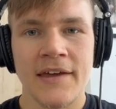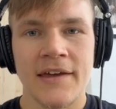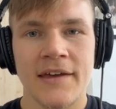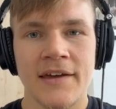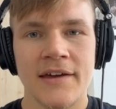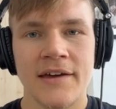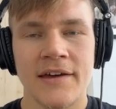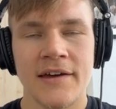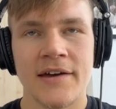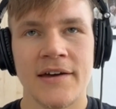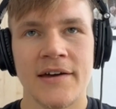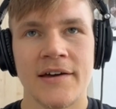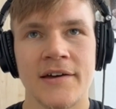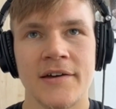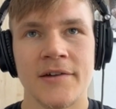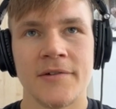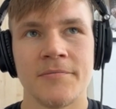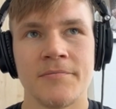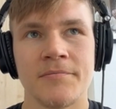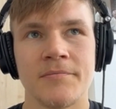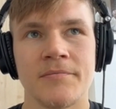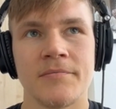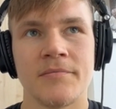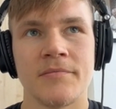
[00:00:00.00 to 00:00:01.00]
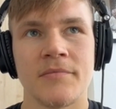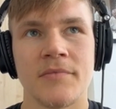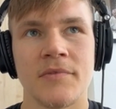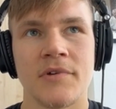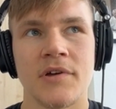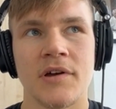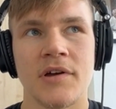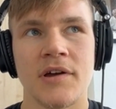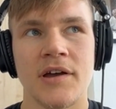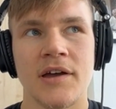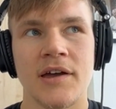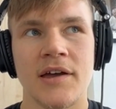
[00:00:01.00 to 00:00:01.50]
And
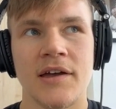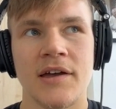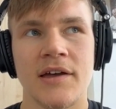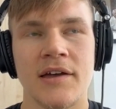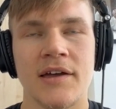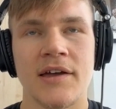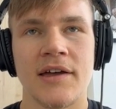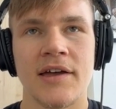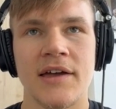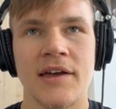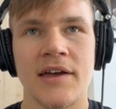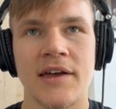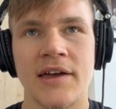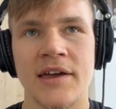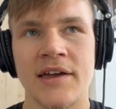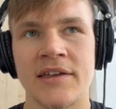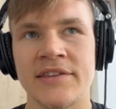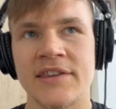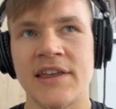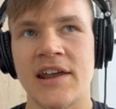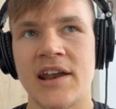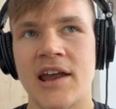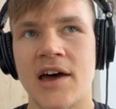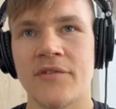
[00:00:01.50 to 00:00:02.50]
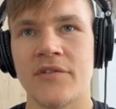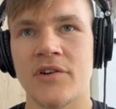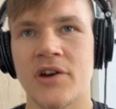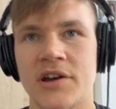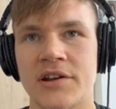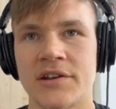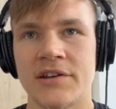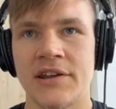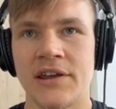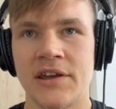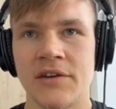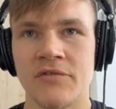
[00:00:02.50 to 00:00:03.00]
then I've
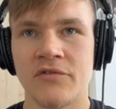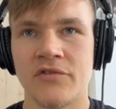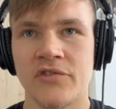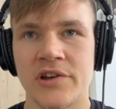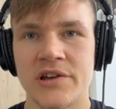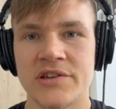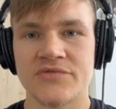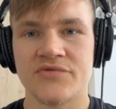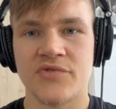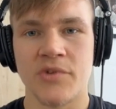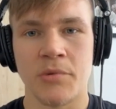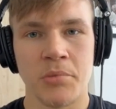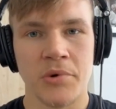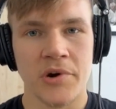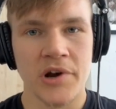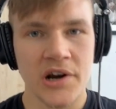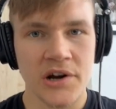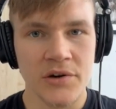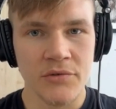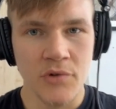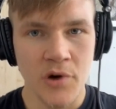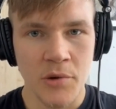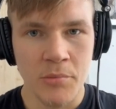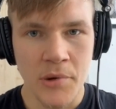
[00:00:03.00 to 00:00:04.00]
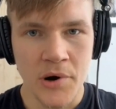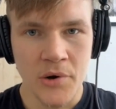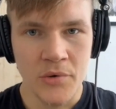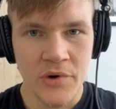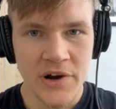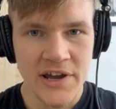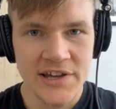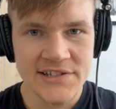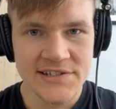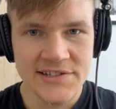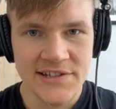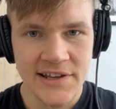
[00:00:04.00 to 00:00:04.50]
gotten influence from Greco-Roman
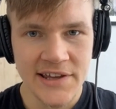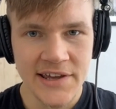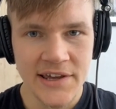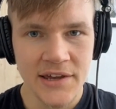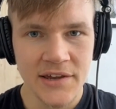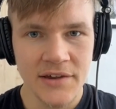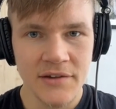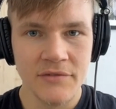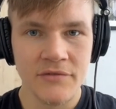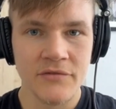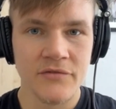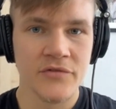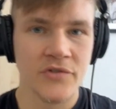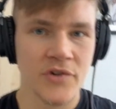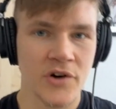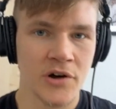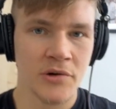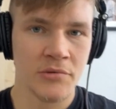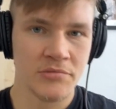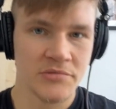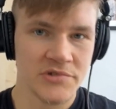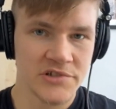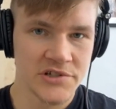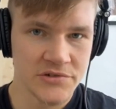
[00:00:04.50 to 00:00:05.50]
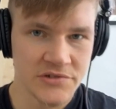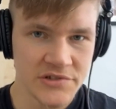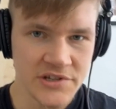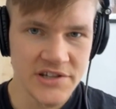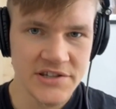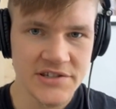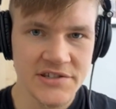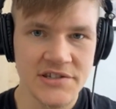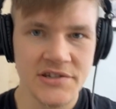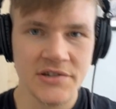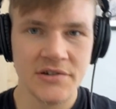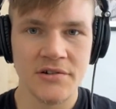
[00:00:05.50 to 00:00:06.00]
wrestling, from
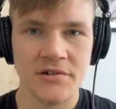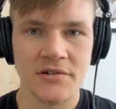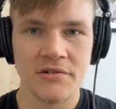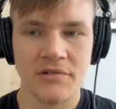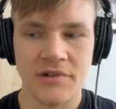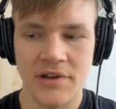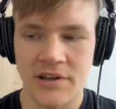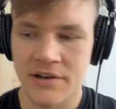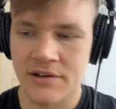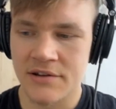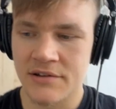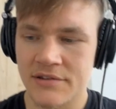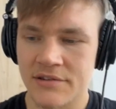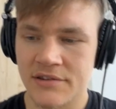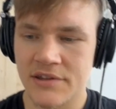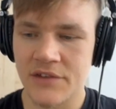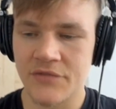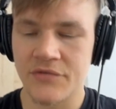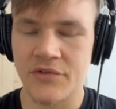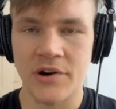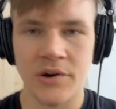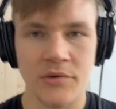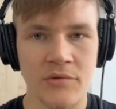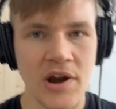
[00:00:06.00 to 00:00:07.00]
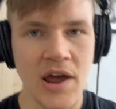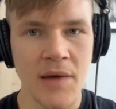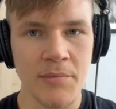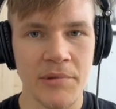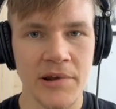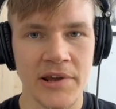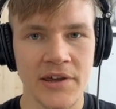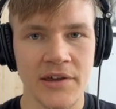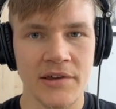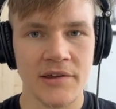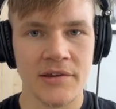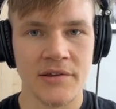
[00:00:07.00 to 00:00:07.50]
jiu-jitsu, and different
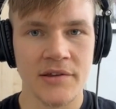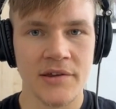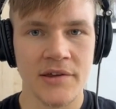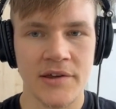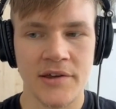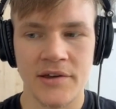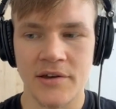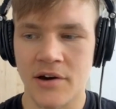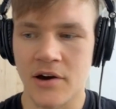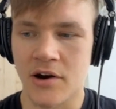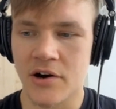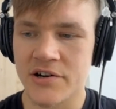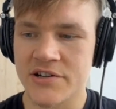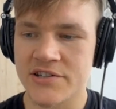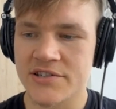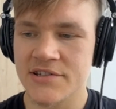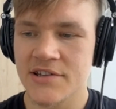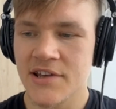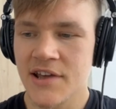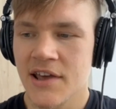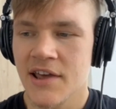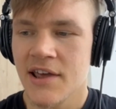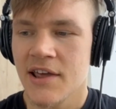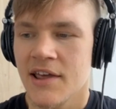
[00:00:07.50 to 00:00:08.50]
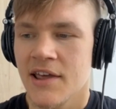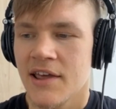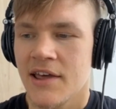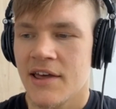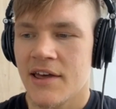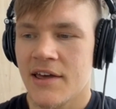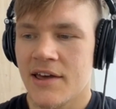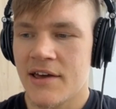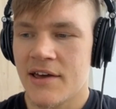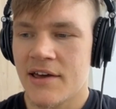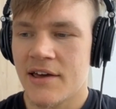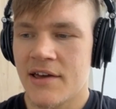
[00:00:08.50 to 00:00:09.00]
grappling arts.
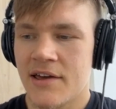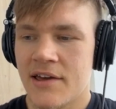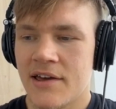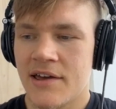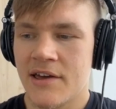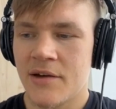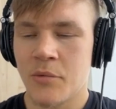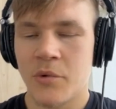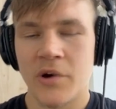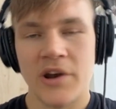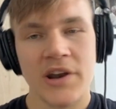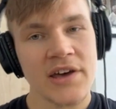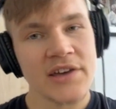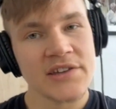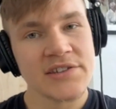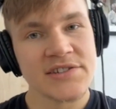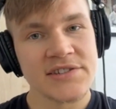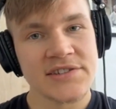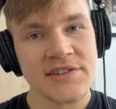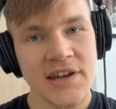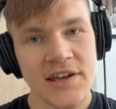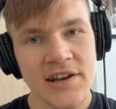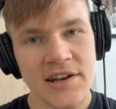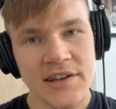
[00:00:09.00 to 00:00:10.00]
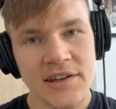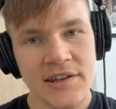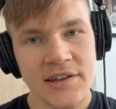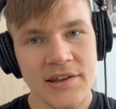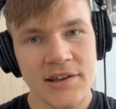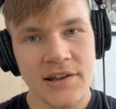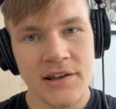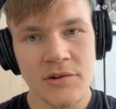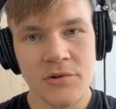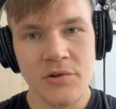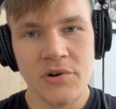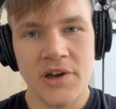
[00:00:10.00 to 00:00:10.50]
And when I studied
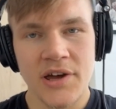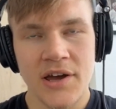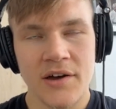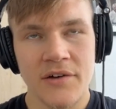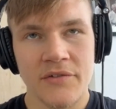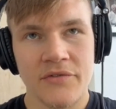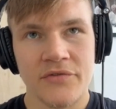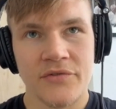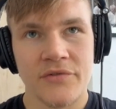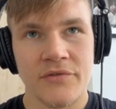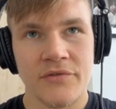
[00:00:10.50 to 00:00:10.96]
Luca